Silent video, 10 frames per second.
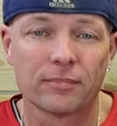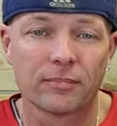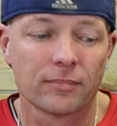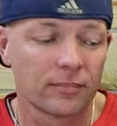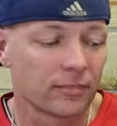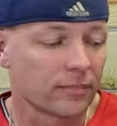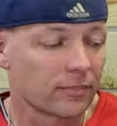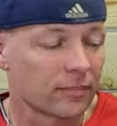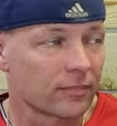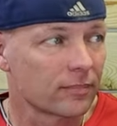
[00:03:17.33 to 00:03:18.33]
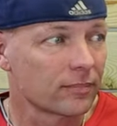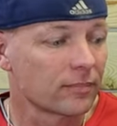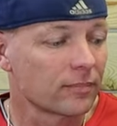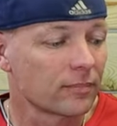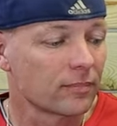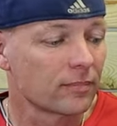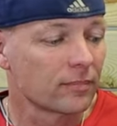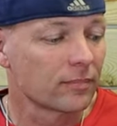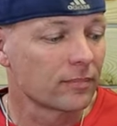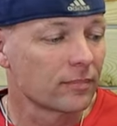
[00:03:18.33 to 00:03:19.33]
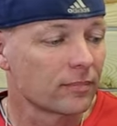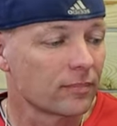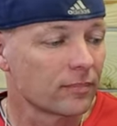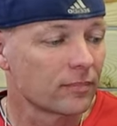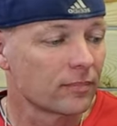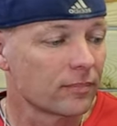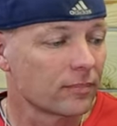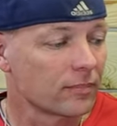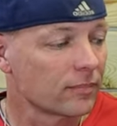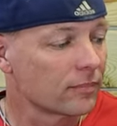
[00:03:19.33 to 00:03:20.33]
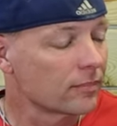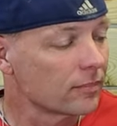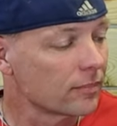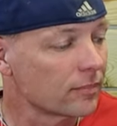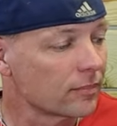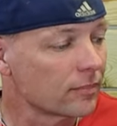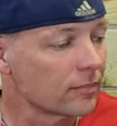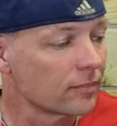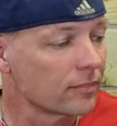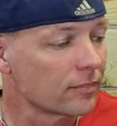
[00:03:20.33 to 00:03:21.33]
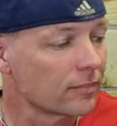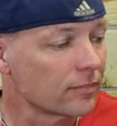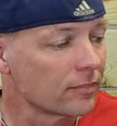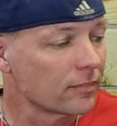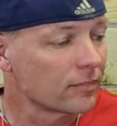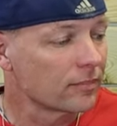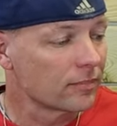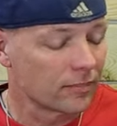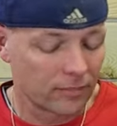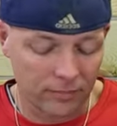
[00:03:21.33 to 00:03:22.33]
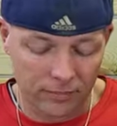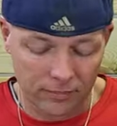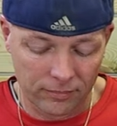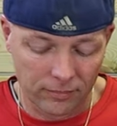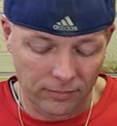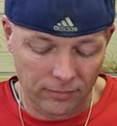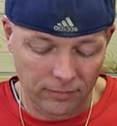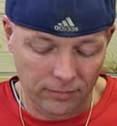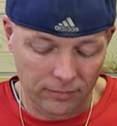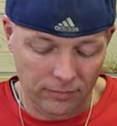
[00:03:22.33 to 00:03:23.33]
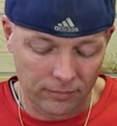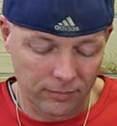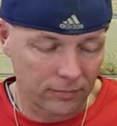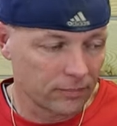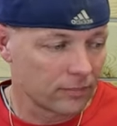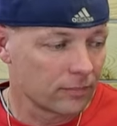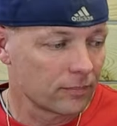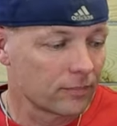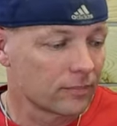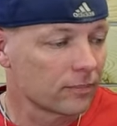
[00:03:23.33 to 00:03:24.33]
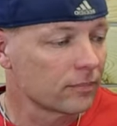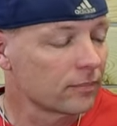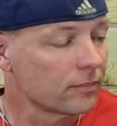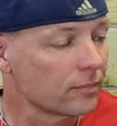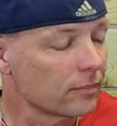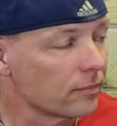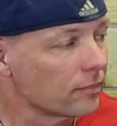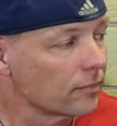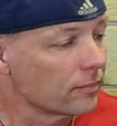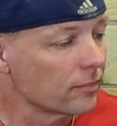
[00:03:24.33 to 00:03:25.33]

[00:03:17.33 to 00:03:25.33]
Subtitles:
No words are spoken by the person on screen.